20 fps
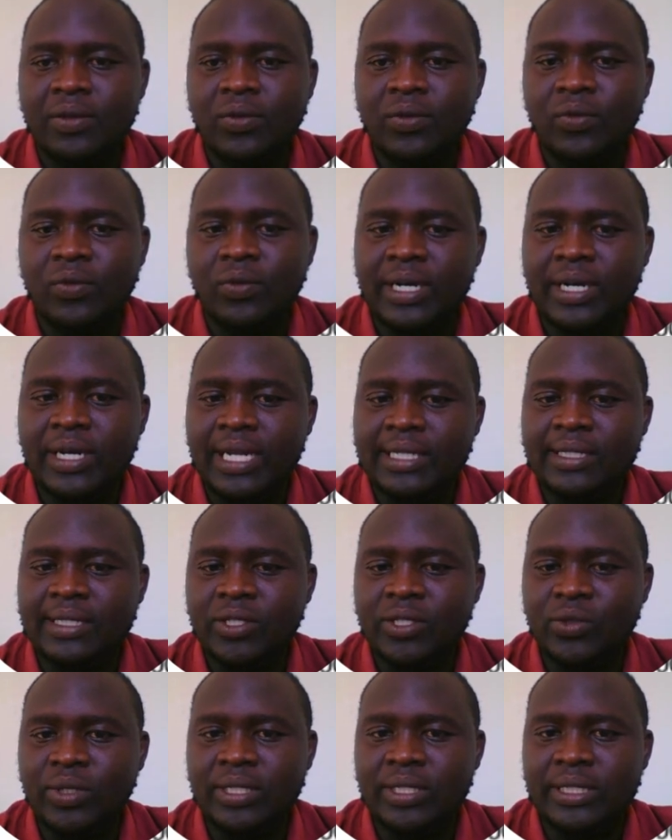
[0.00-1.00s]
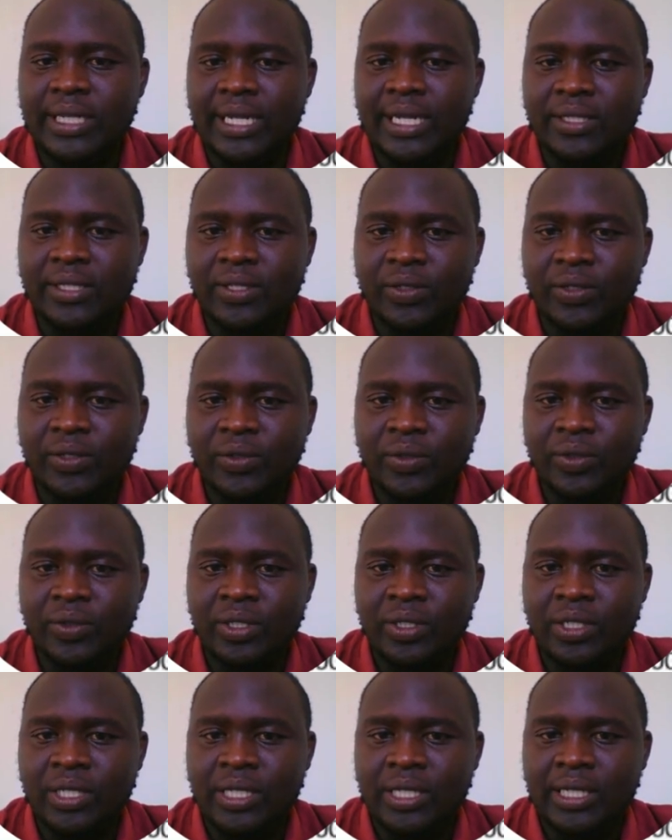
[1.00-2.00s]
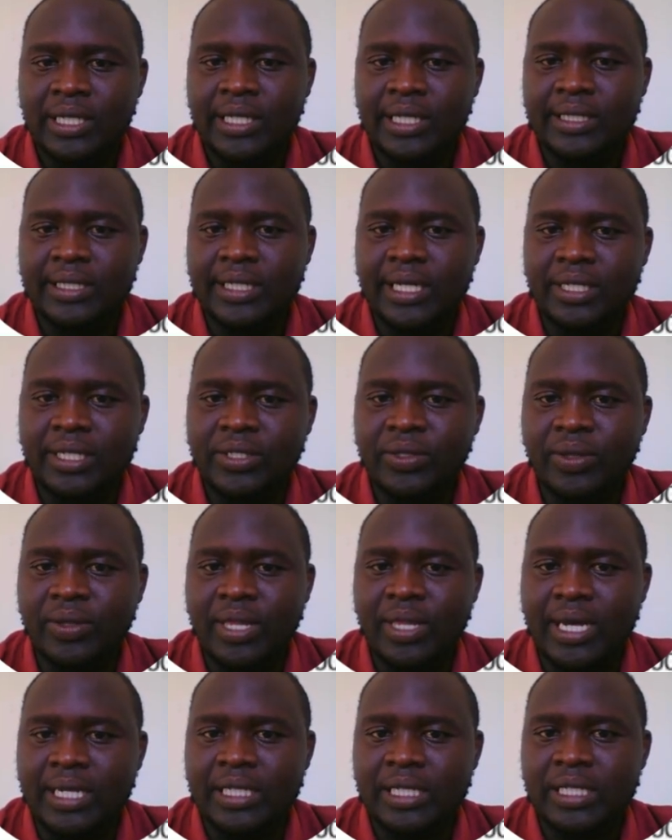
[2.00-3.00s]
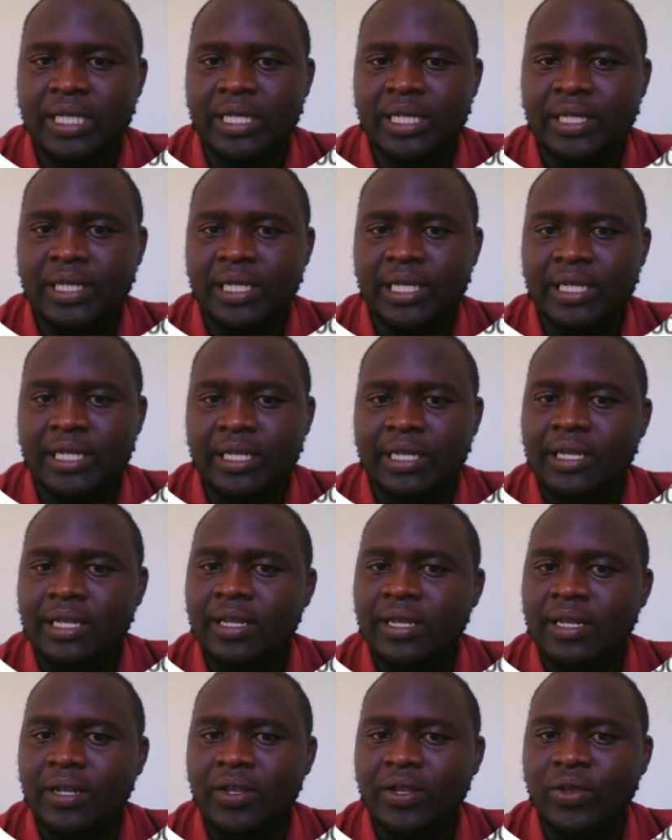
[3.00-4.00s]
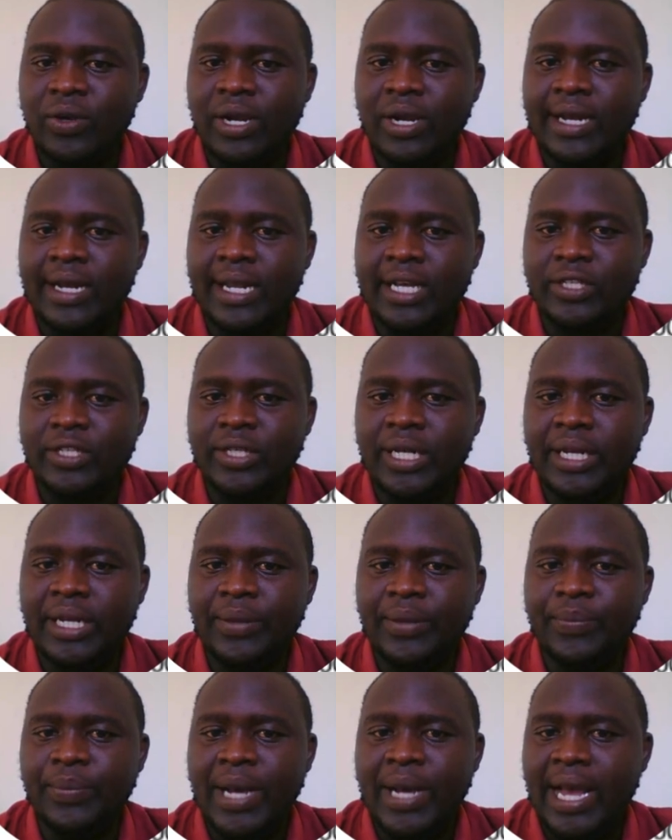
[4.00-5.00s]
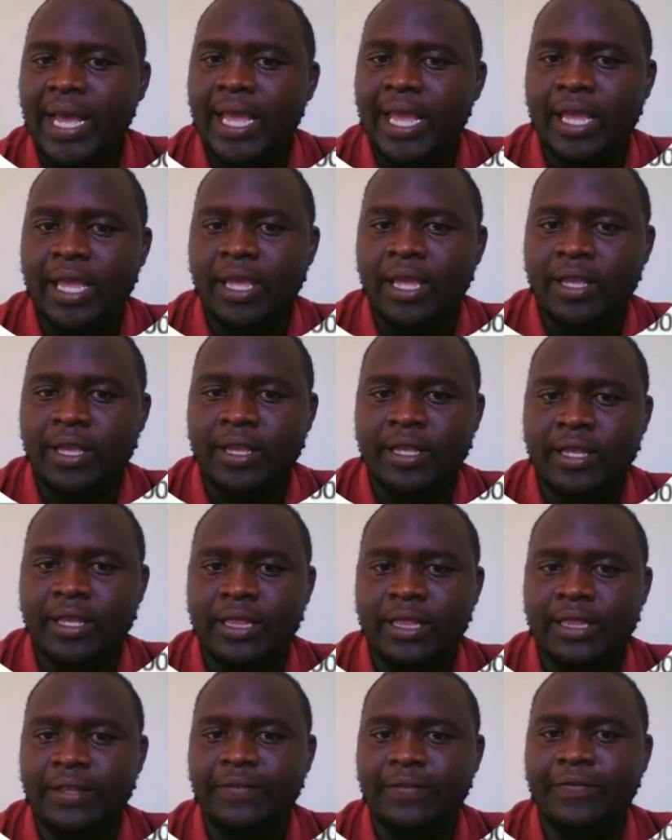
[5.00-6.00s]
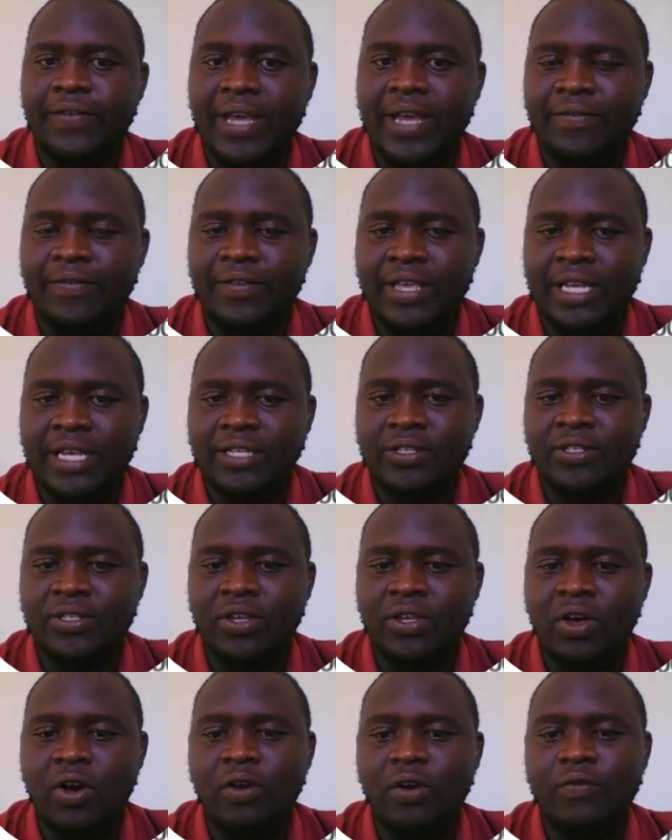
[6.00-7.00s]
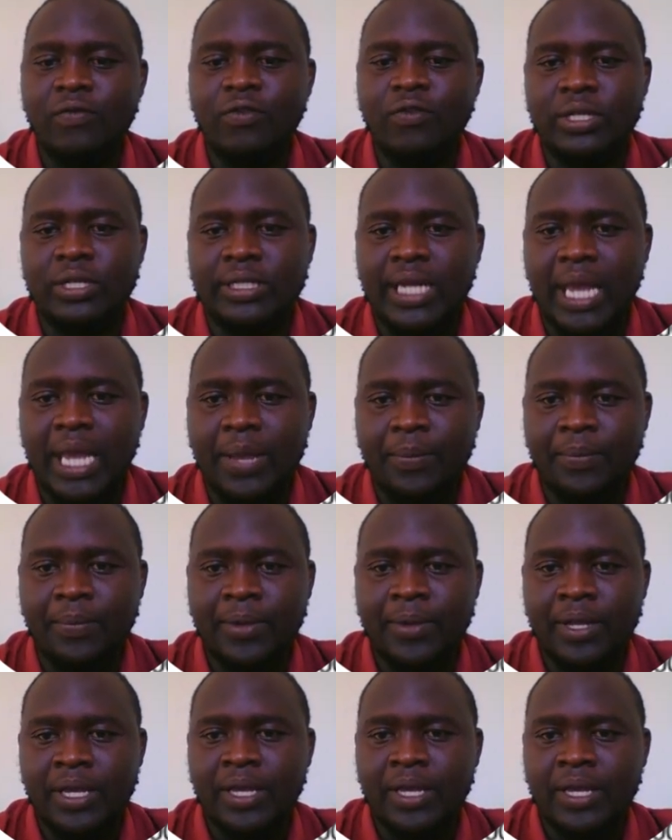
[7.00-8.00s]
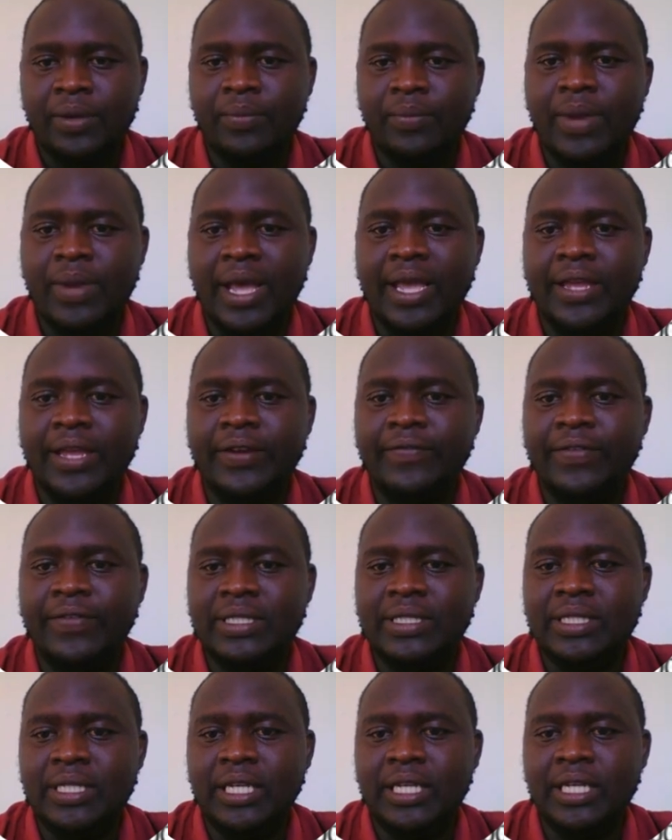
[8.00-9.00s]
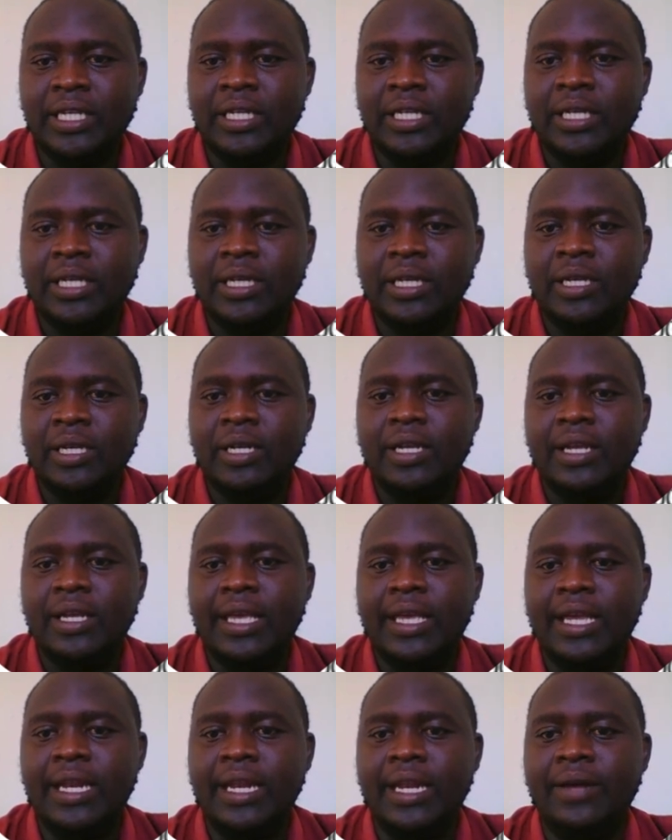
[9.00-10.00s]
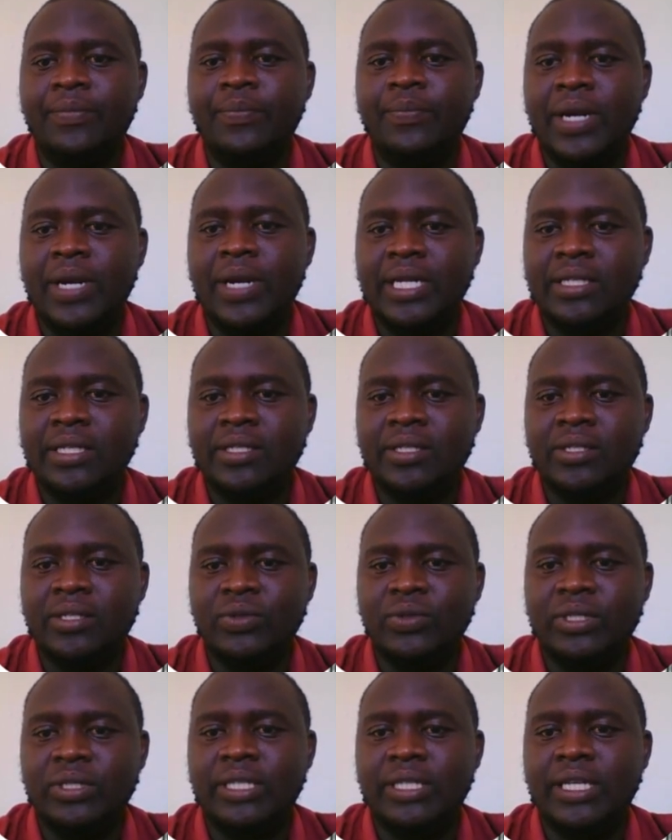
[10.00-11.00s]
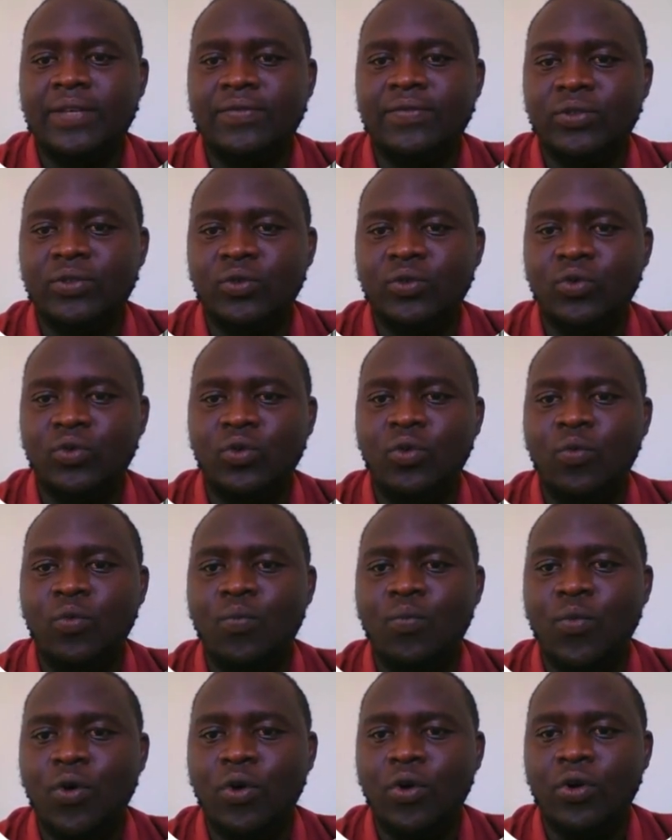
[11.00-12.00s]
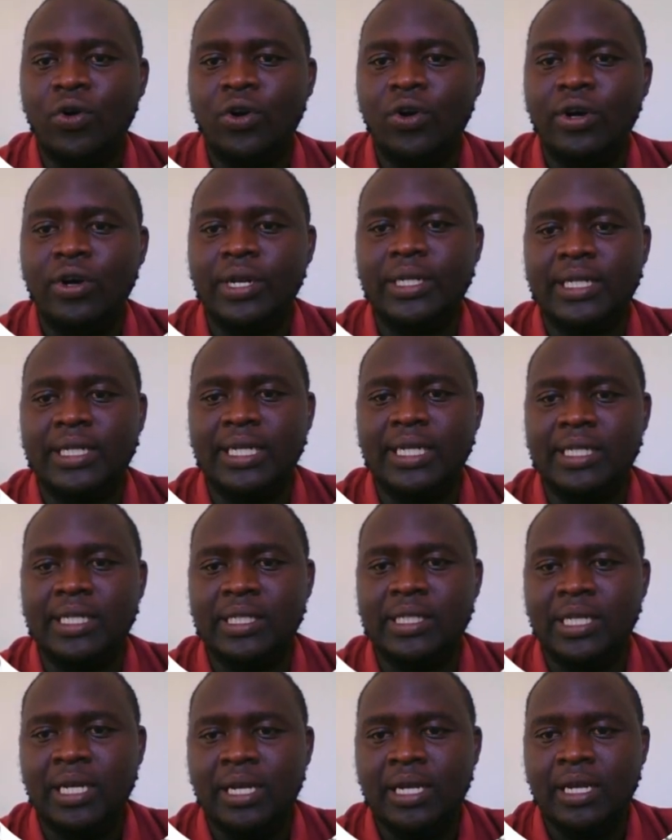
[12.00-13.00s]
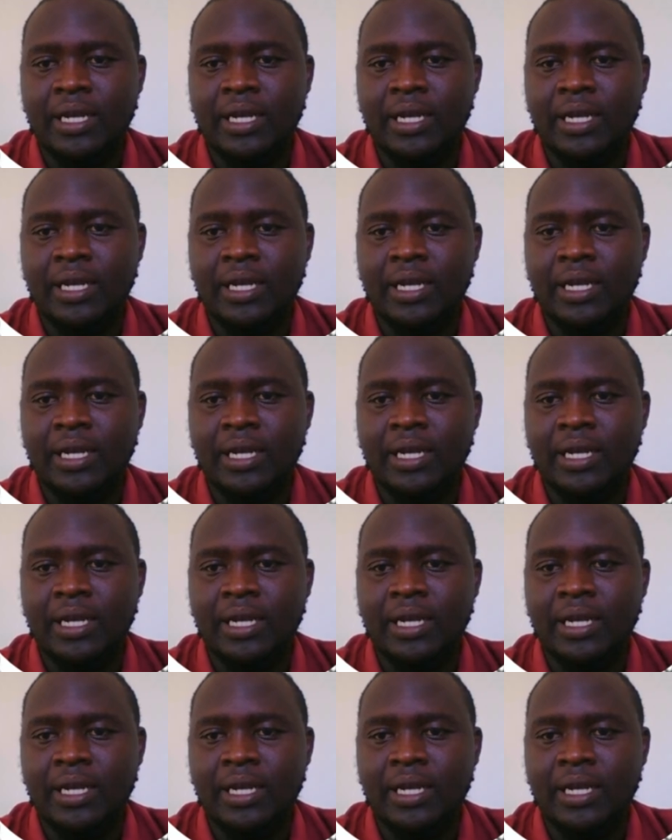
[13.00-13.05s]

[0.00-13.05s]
What does this one tells you? It tells you that you can actually buy the 5 years of your time by investing in a place which gives you more returns.